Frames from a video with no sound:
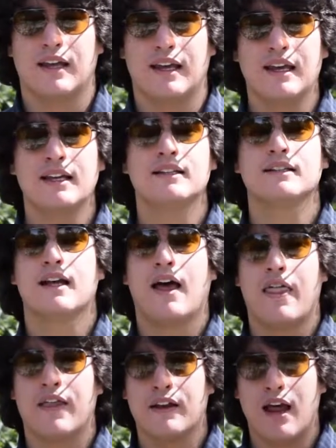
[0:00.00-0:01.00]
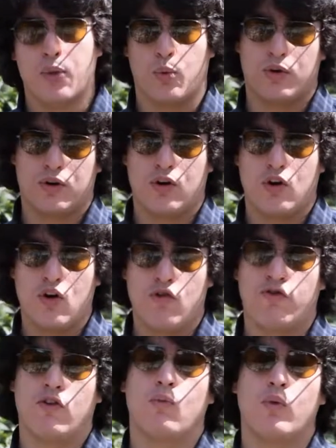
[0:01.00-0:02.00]
in the network,
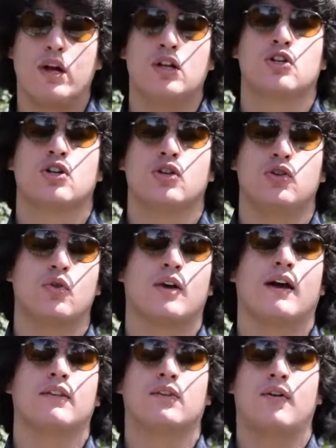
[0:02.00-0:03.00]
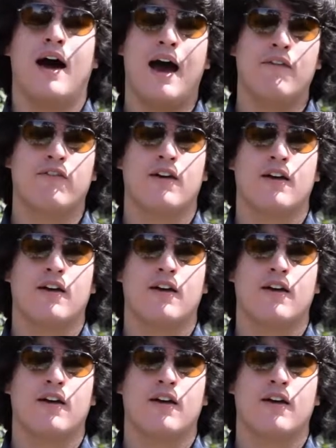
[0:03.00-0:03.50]
from which you can derive